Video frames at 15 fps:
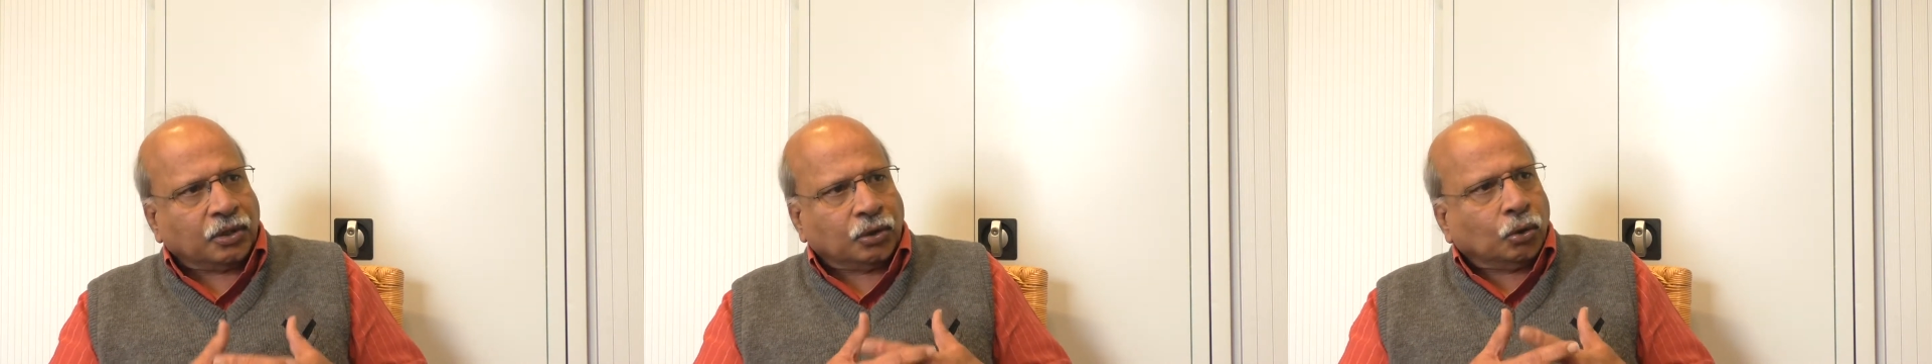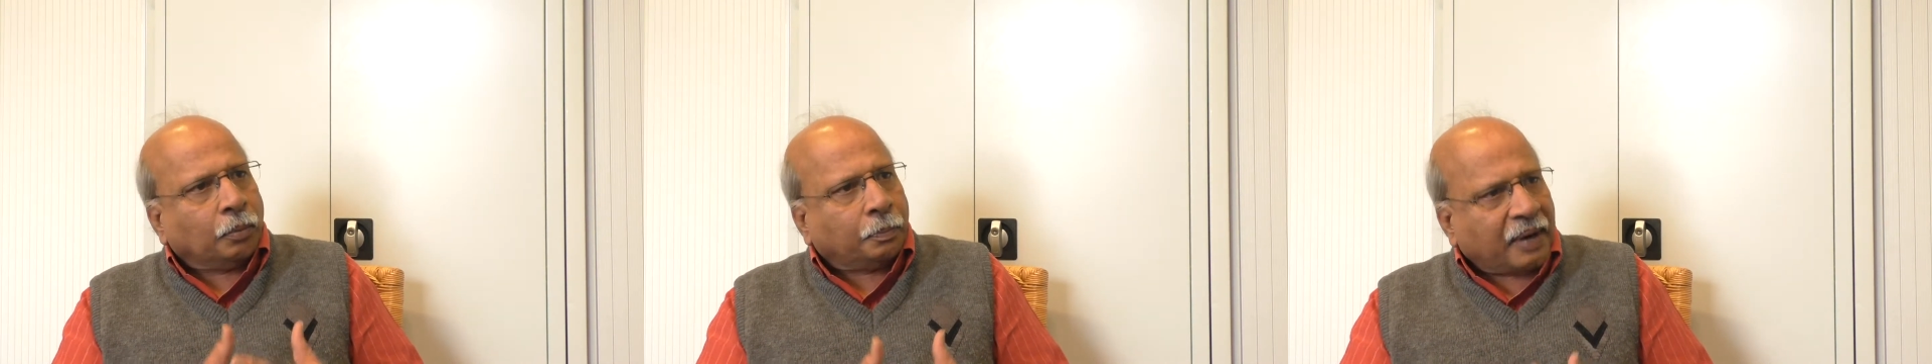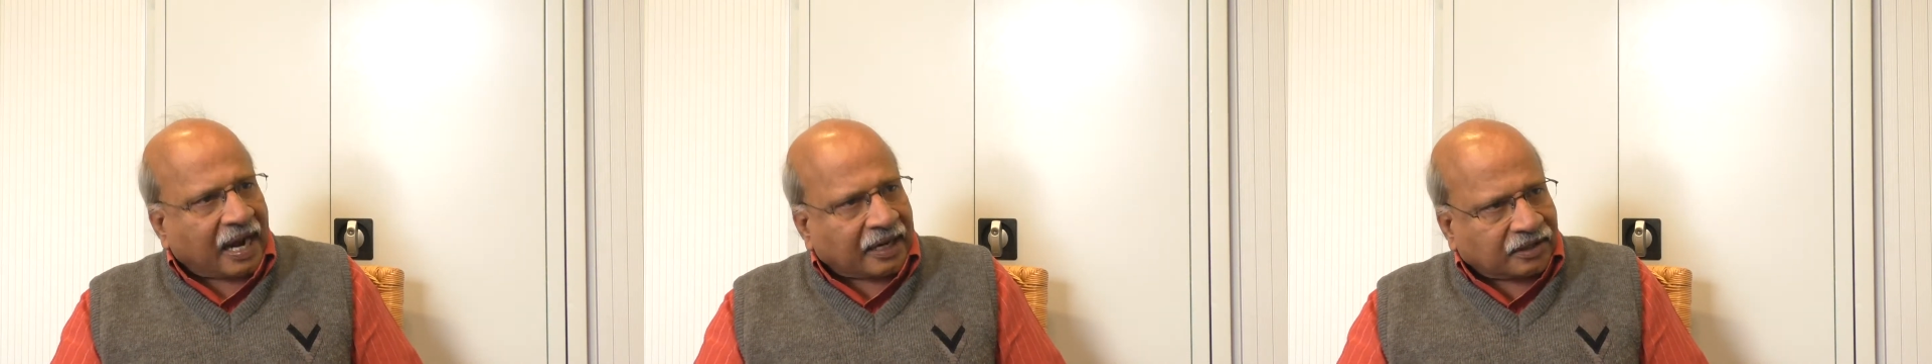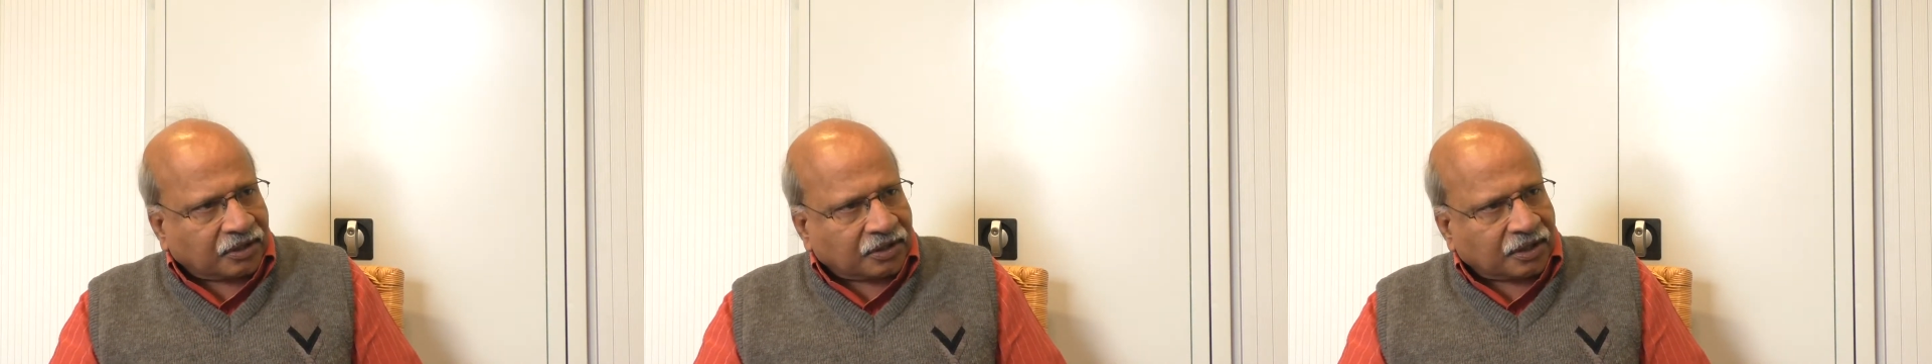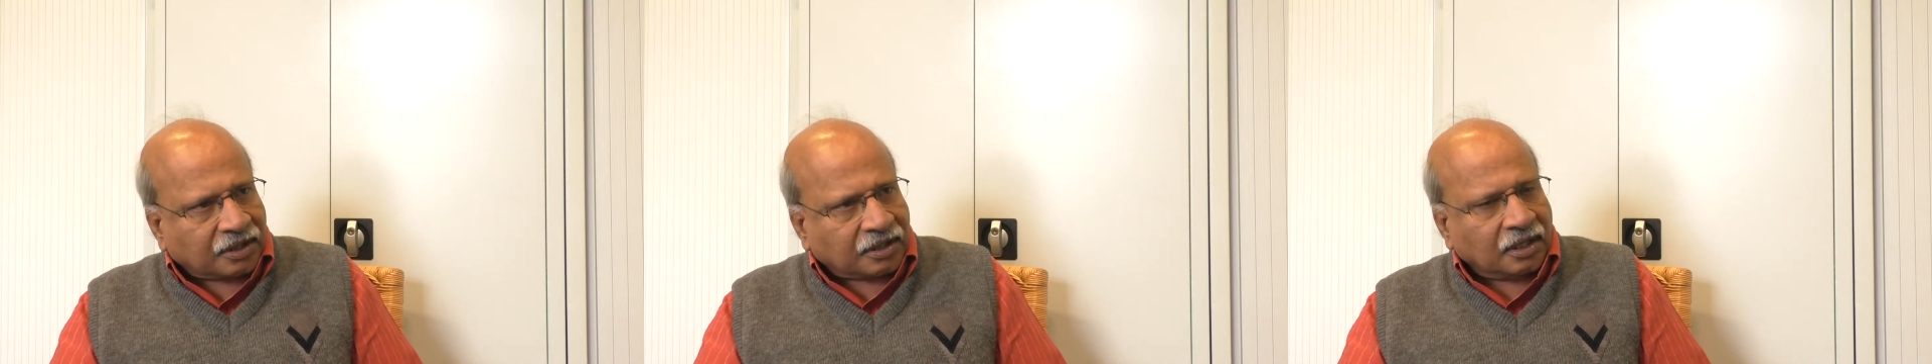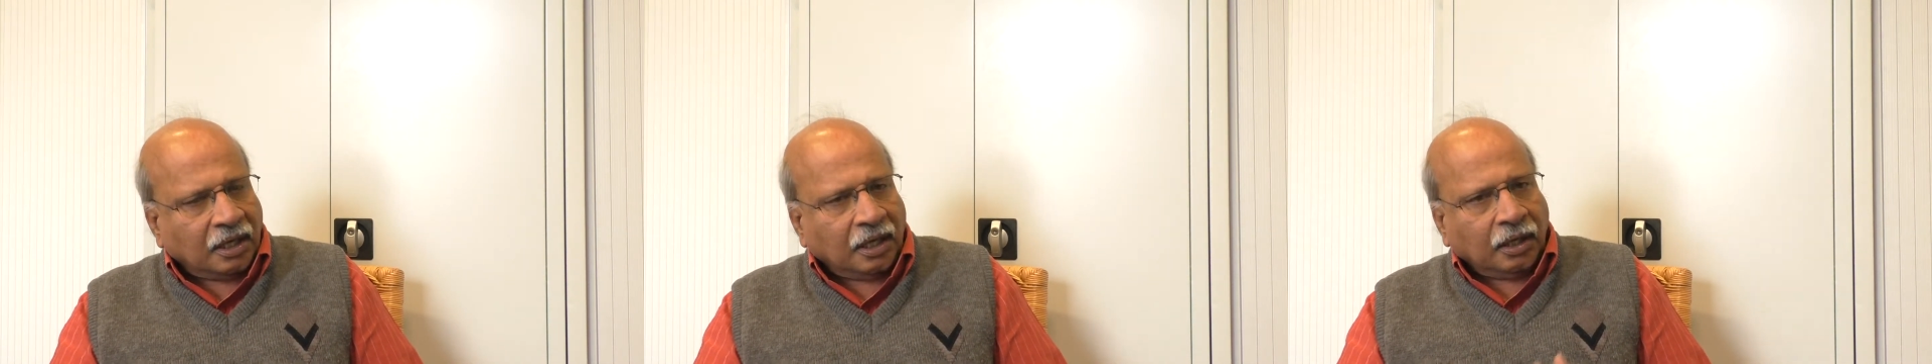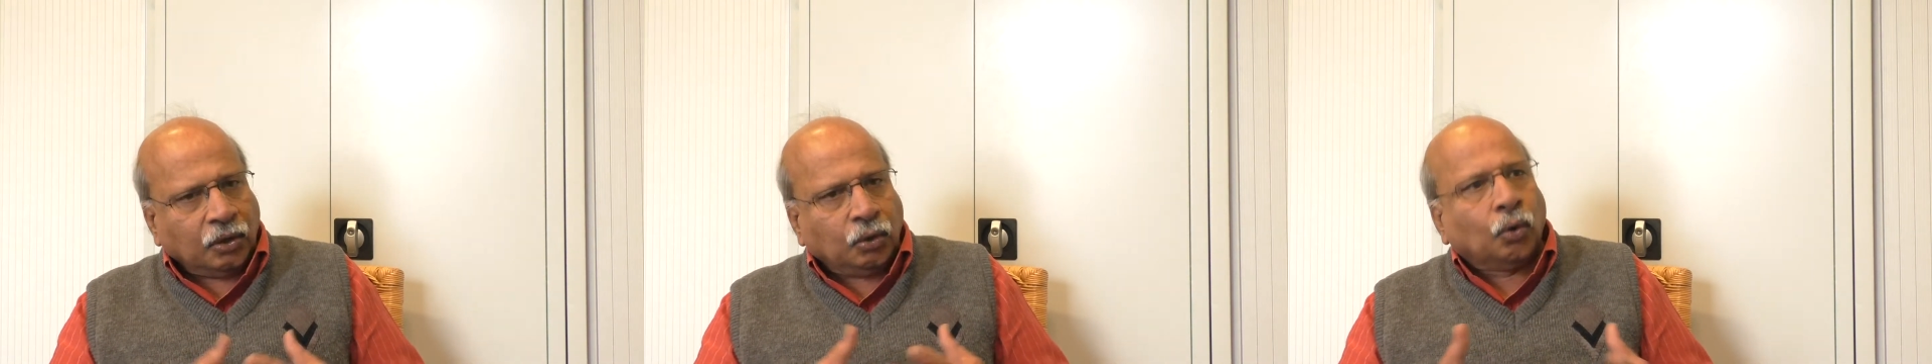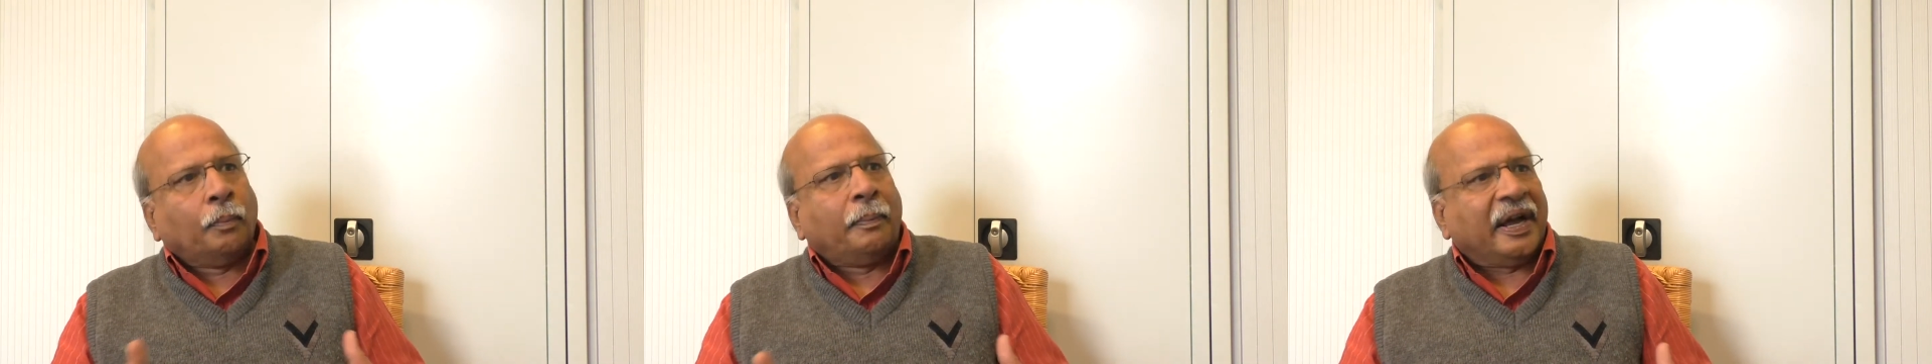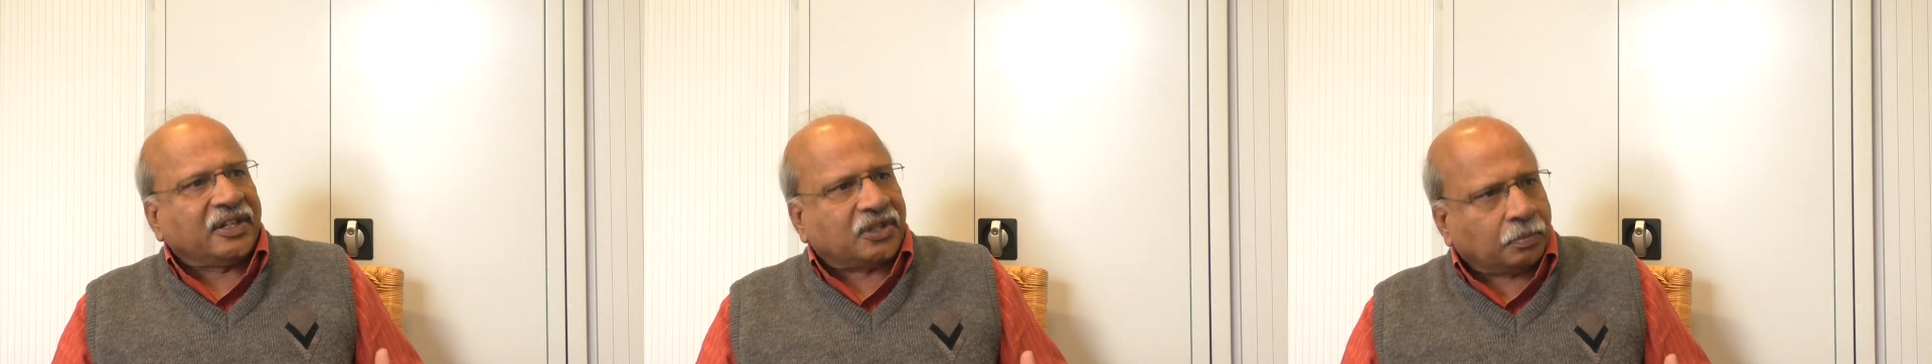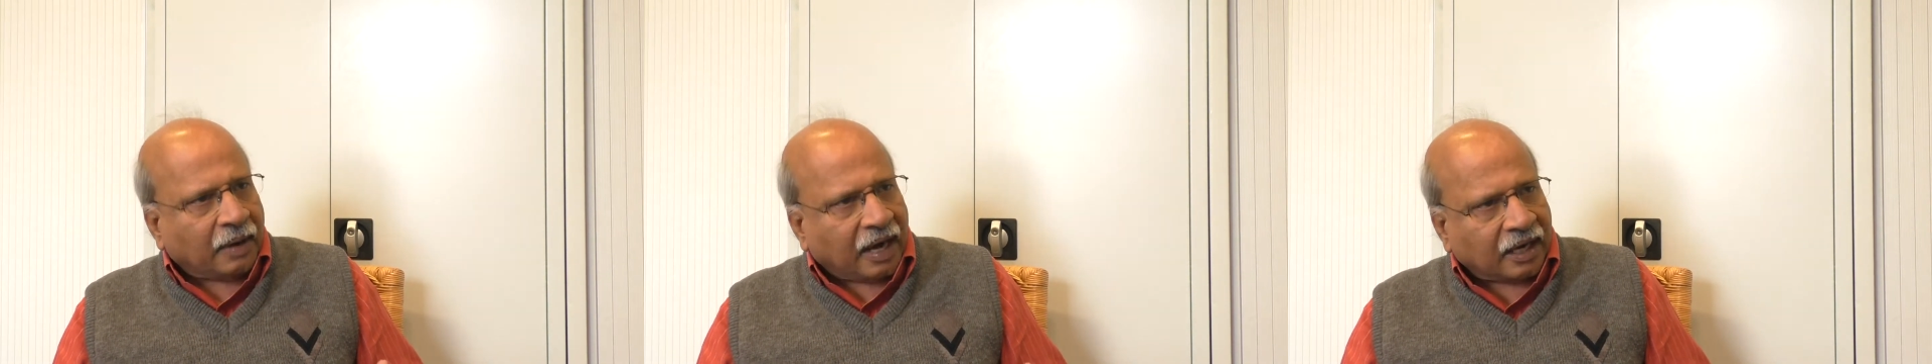new practices, new
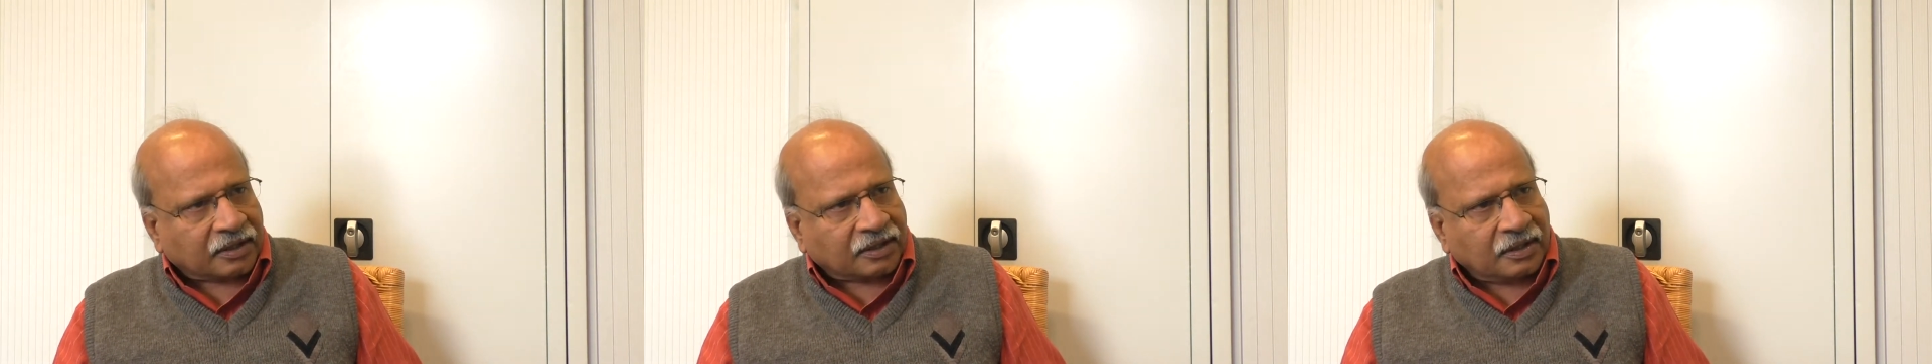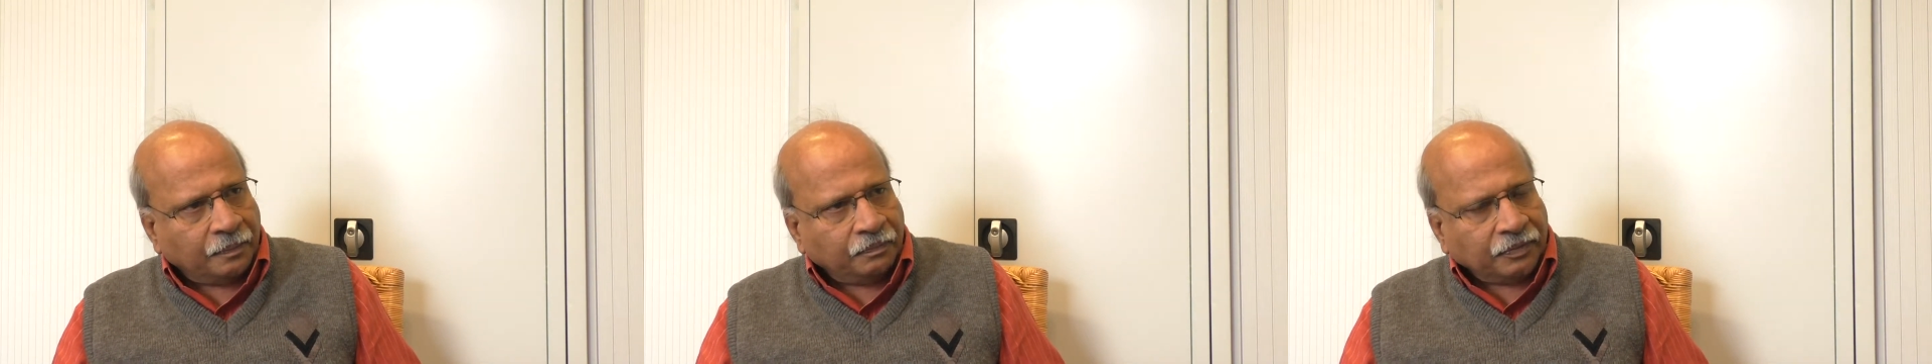benchmarks